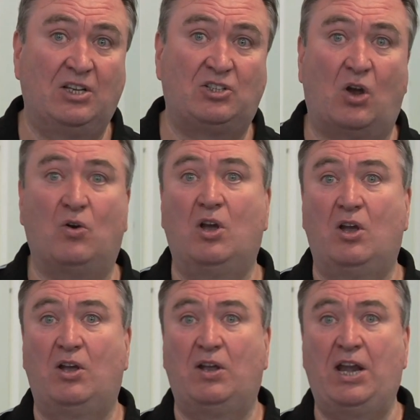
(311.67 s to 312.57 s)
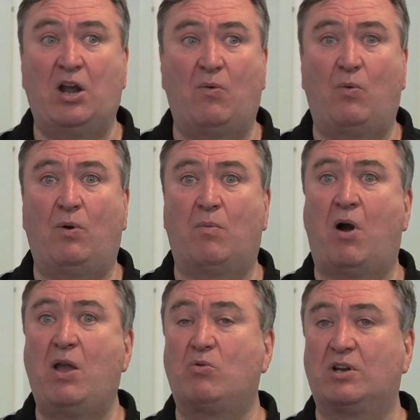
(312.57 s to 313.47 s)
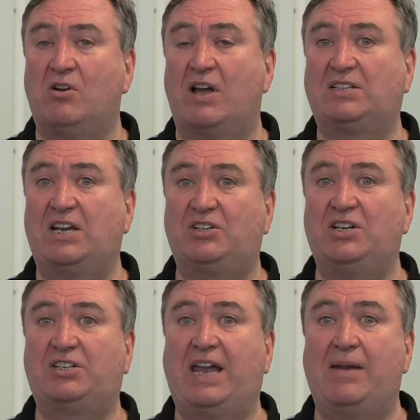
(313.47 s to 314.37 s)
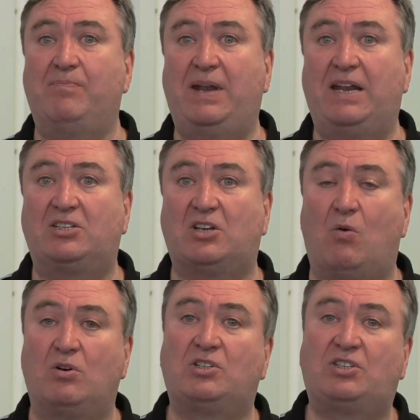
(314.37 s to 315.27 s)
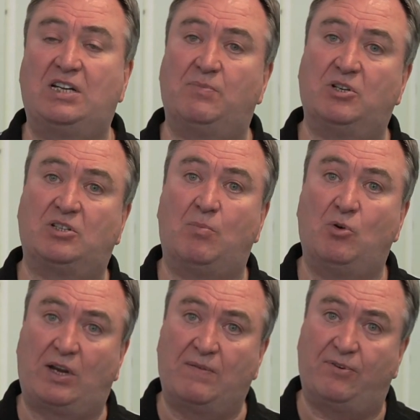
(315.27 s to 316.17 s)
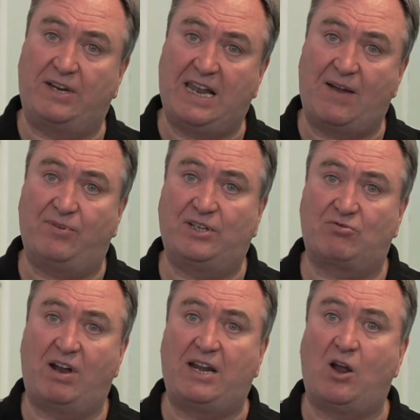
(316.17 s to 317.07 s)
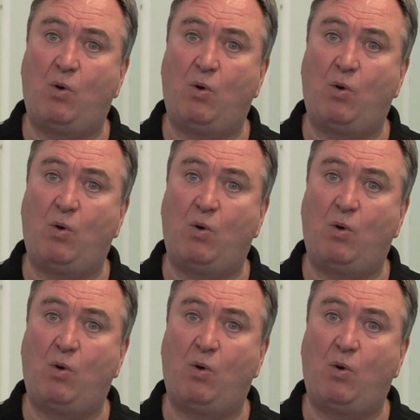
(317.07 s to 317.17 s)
So, you know, my organisation is getting big, so on syllabus I'm looking for the average grade.